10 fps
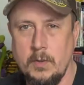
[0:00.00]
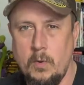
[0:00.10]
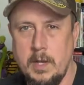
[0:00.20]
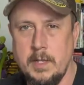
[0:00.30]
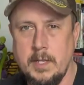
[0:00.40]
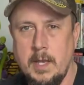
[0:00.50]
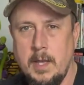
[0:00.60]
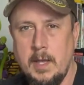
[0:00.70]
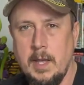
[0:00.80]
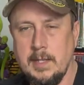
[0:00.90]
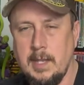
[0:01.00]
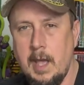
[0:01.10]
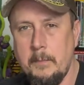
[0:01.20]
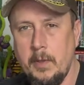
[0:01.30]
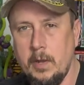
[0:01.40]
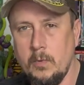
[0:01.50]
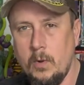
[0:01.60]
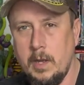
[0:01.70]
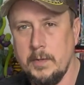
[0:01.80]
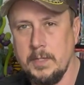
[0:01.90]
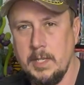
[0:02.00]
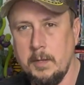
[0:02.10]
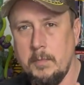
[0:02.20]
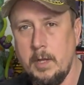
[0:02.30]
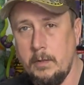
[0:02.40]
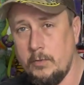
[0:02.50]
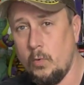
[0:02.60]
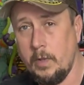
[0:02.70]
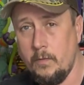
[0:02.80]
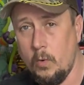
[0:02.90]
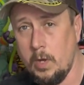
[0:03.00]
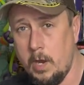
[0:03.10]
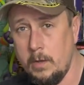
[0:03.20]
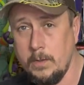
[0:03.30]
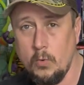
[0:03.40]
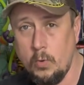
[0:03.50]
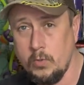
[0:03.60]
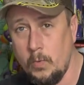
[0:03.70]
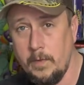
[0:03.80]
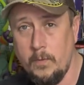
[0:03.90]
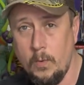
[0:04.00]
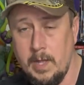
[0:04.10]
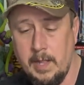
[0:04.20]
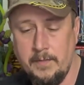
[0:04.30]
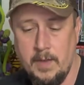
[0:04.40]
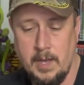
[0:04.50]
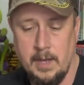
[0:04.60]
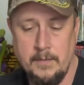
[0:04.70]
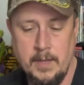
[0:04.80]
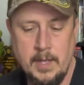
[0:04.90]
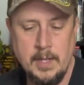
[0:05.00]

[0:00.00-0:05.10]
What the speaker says: There was a time period where I was getting them under $24 or $24.95.